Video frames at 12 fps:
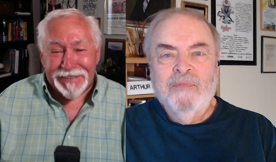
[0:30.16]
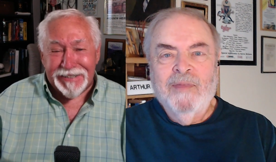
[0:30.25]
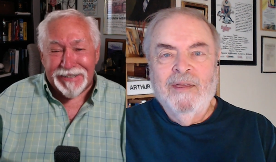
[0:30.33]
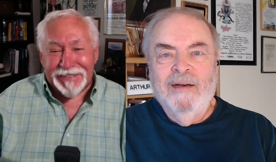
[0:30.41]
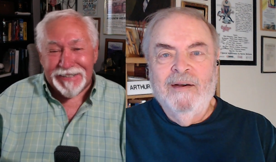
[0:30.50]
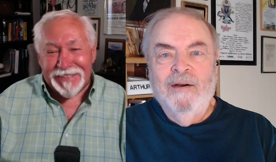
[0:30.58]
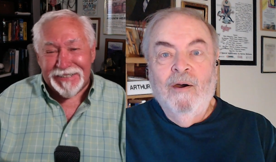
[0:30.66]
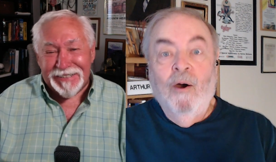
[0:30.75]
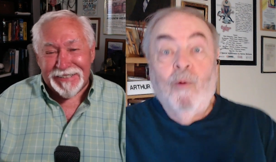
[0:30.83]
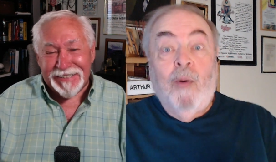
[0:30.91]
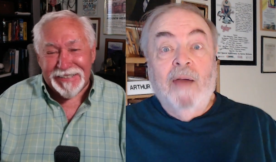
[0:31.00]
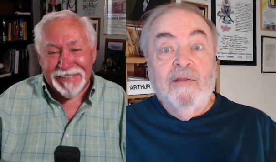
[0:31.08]
Speaker 1: Uh,
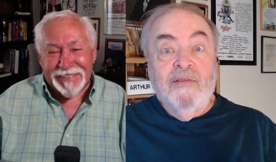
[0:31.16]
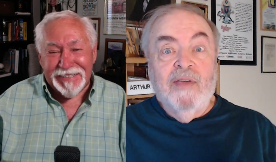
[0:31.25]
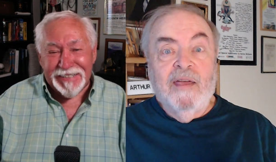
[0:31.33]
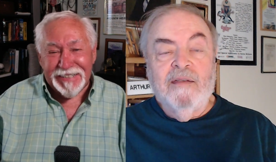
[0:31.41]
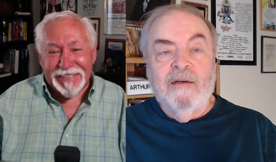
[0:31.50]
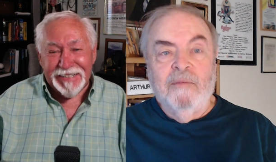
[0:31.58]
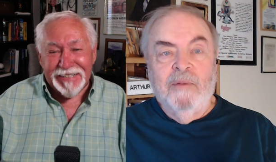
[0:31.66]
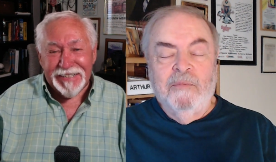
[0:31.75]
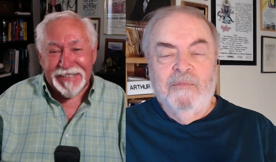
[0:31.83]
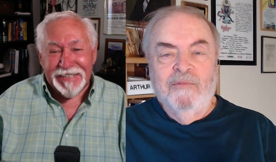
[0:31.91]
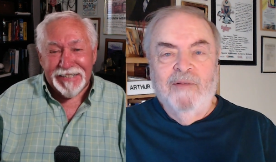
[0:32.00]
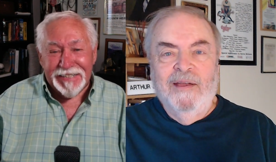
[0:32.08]
oh, how did that come
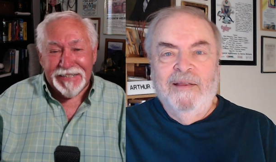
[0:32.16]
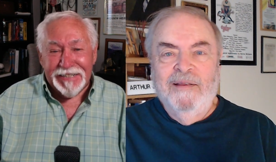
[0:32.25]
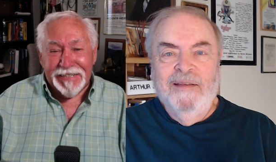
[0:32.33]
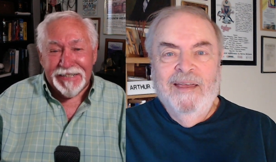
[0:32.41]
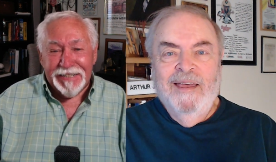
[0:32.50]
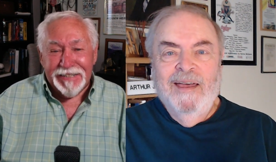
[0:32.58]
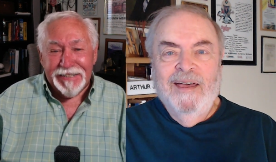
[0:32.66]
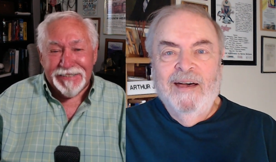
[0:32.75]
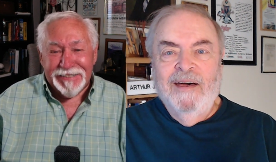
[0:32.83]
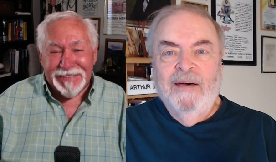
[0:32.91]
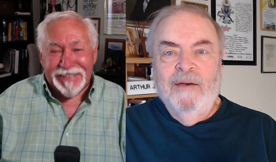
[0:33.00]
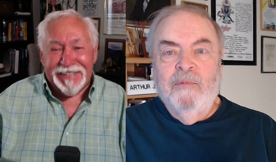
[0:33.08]
up? Right.
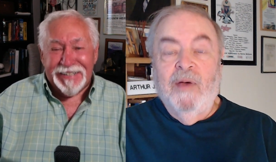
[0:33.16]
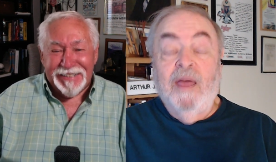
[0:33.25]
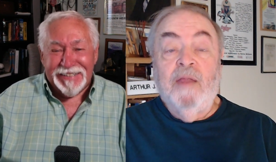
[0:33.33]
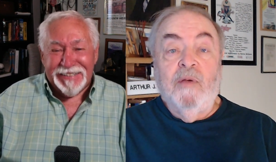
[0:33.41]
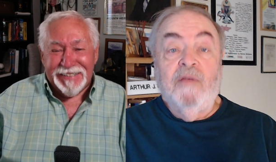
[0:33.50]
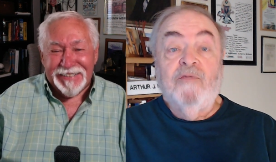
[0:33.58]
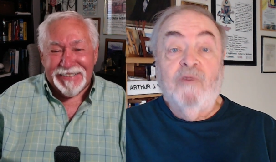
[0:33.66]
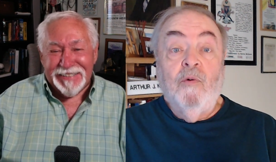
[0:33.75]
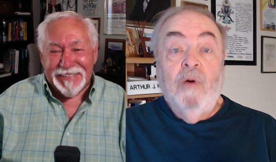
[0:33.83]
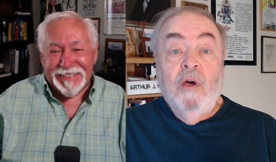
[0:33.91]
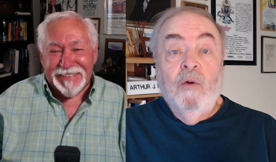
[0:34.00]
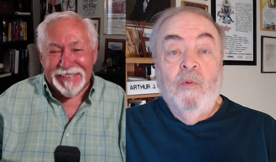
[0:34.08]
Uh, but anyway,
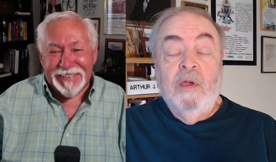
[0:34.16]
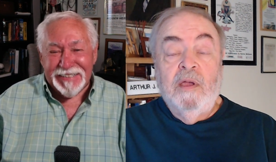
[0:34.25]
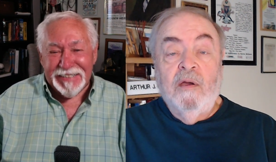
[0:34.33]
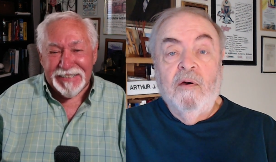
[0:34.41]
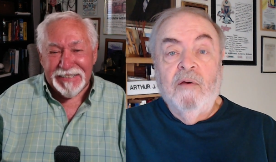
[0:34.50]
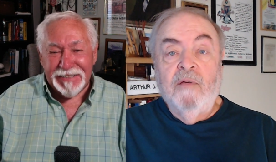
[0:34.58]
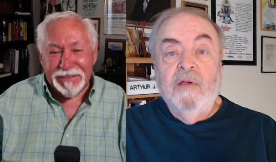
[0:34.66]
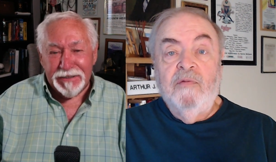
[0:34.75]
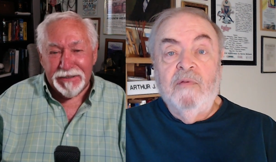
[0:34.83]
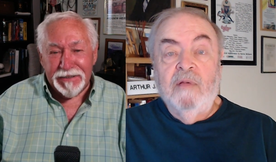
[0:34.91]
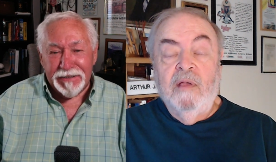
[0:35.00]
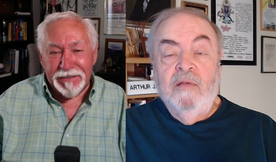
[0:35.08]
so we are
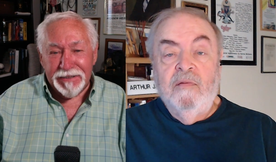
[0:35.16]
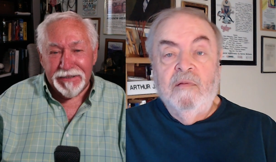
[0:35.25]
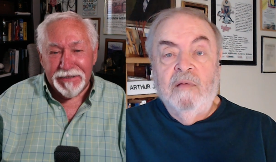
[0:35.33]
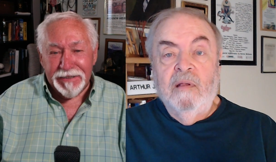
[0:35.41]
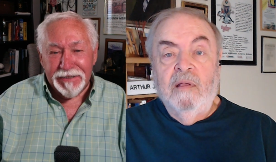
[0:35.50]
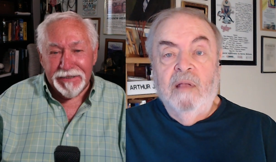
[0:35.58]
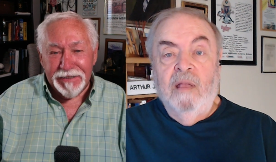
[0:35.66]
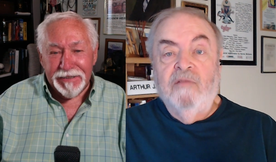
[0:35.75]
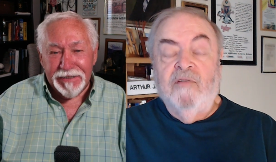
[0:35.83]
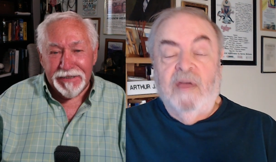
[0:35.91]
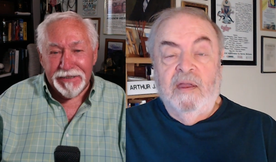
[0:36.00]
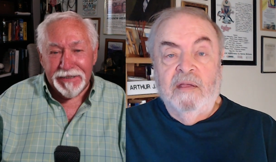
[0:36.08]
in in.
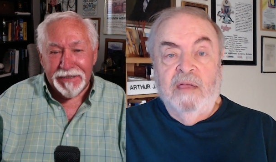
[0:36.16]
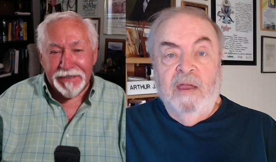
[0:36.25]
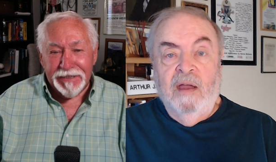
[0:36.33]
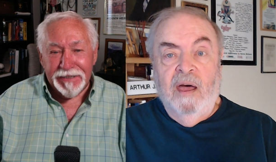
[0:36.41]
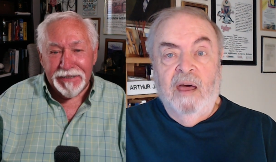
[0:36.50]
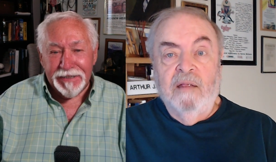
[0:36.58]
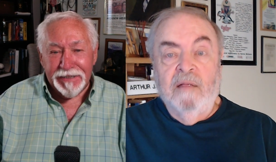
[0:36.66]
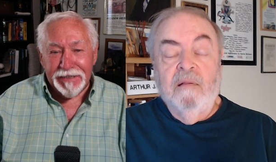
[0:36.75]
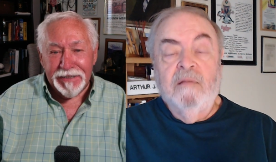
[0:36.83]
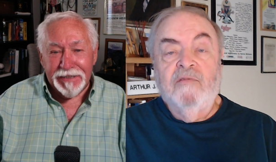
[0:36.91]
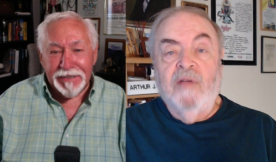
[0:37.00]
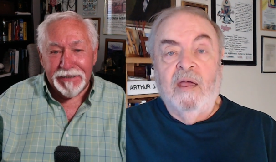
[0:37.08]
It's going to get hot.
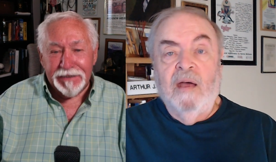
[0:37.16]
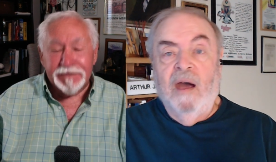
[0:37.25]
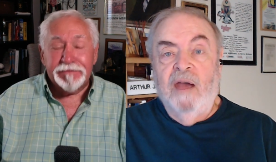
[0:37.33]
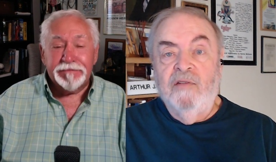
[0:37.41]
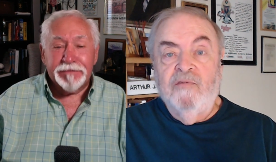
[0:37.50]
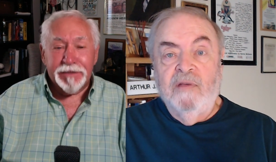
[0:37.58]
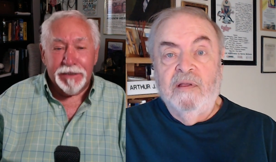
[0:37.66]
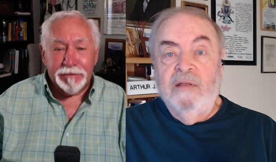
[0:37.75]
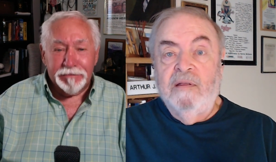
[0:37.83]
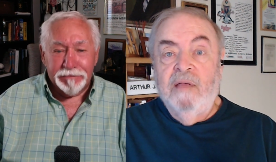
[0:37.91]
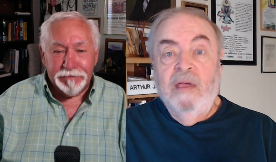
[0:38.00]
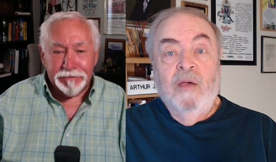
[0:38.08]
Stay
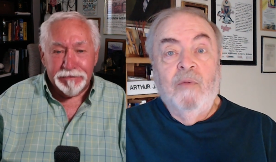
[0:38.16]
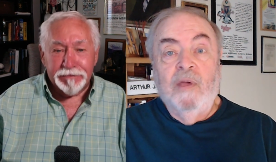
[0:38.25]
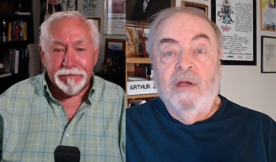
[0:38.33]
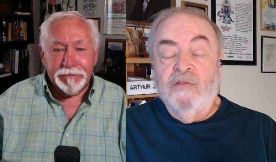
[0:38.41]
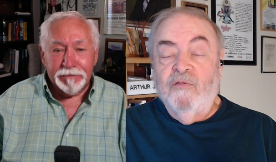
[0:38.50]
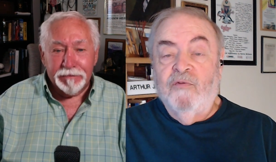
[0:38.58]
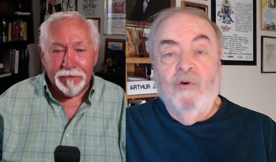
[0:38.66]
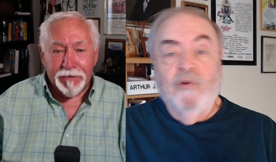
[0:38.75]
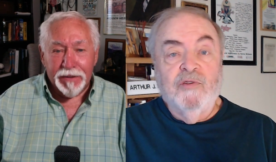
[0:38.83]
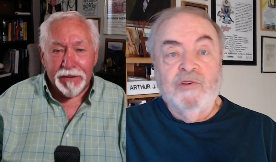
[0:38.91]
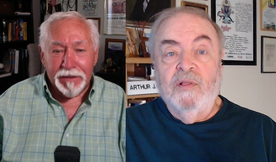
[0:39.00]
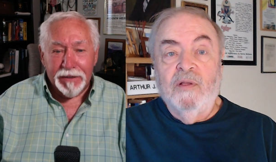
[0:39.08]
hydrated. Yep. We got the
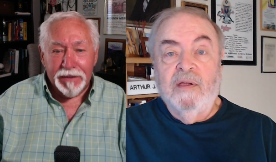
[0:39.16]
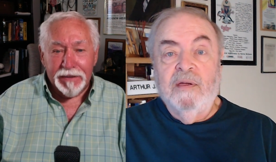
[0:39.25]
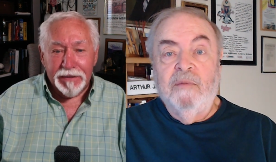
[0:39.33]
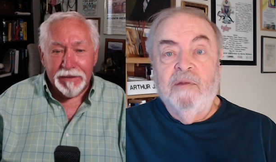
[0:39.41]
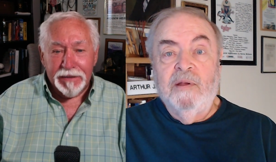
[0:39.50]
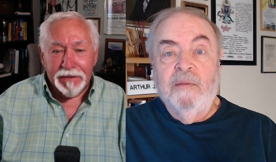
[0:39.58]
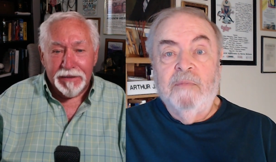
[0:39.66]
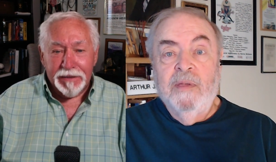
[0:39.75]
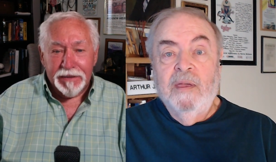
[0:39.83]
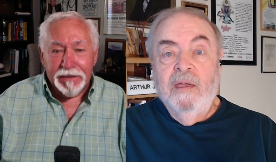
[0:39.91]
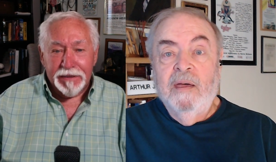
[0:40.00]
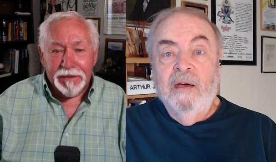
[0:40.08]
Fourth of July coming up.
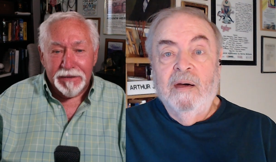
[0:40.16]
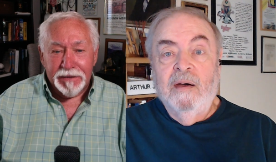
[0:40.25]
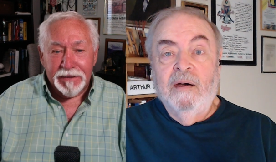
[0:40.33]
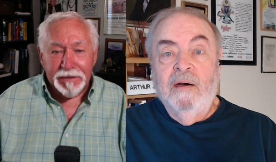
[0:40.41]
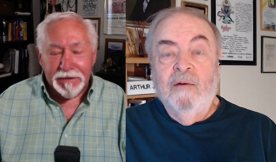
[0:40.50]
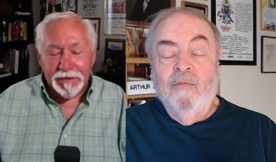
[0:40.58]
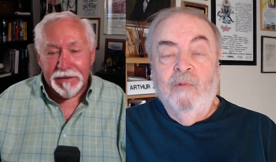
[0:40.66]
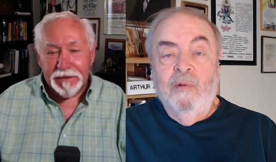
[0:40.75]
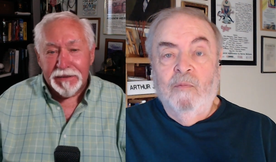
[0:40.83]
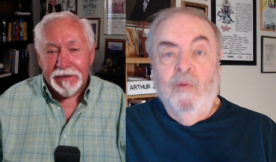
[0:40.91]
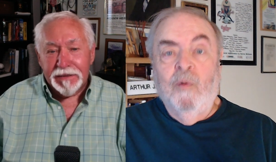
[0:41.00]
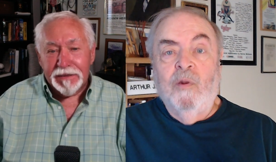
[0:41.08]
Uh, we,
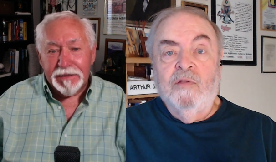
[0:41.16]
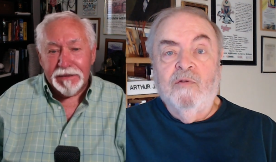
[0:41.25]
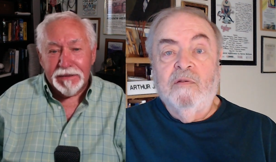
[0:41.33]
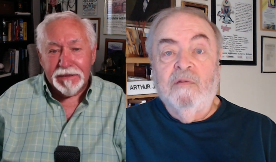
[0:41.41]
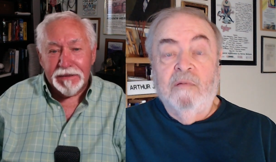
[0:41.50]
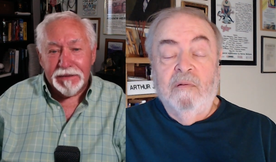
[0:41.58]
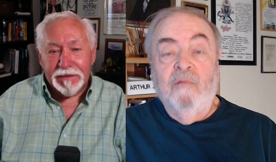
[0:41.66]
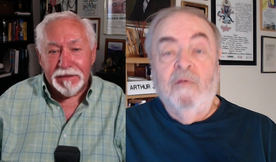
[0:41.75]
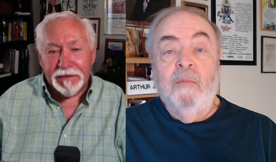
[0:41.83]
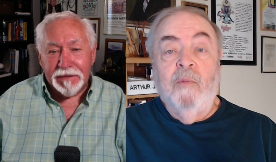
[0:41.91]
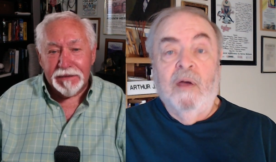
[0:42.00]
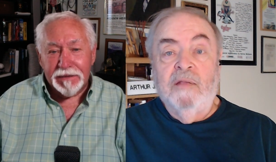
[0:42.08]
we want to talk
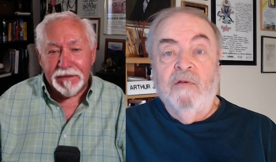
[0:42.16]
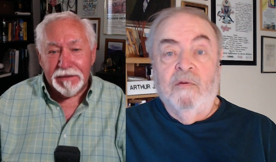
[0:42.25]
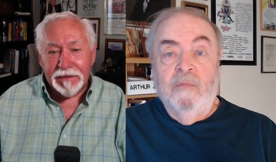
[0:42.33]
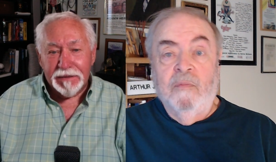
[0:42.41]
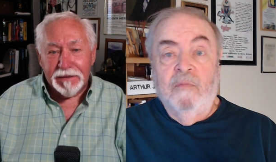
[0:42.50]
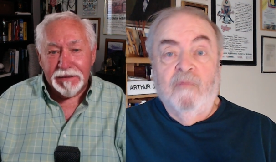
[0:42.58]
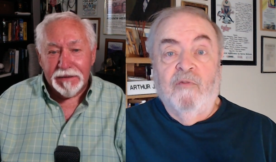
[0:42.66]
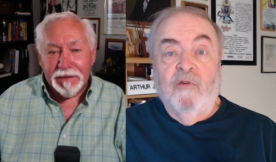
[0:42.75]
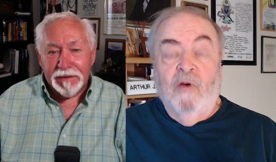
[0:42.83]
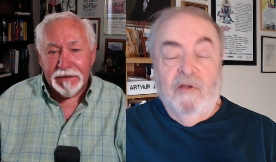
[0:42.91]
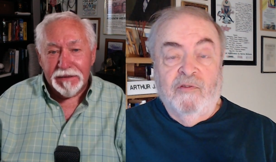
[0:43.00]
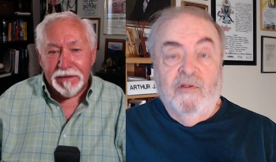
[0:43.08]
reminder
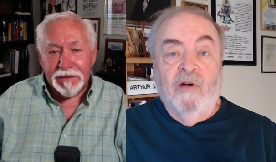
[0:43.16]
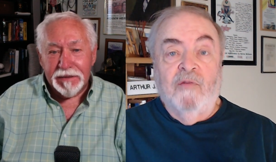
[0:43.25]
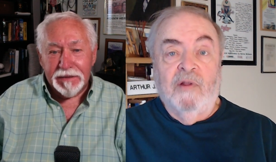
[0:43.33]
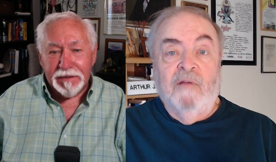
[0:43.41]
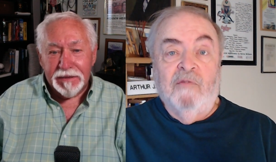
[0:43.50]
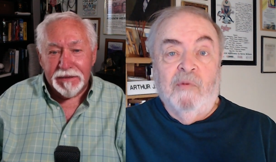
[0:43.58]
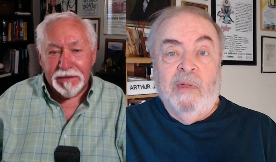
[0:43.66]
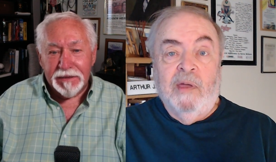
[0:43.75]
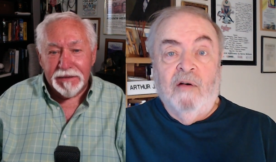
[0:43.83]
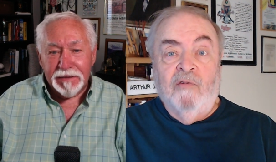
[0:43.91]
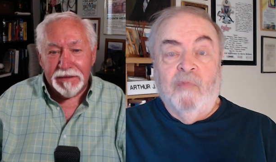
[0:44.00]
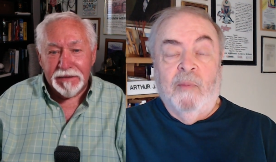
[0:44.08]
for ourselves and everybody
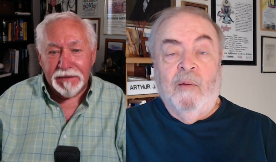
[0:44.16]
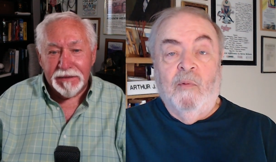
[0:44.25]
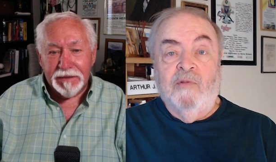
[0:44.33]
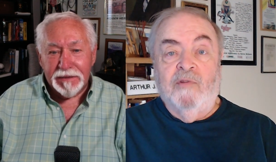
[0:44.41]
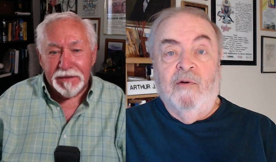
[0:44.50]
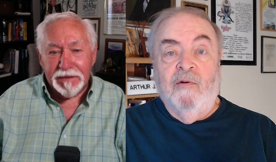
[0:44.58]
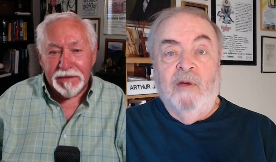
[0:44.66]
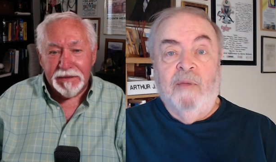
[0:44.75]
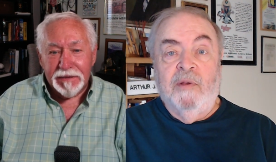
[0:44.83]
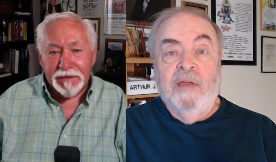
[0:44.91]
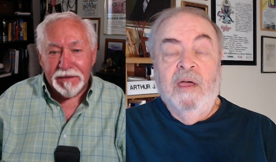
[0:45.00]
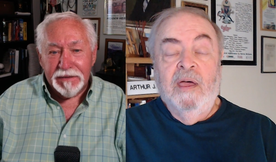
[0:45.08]
else about what's going on. But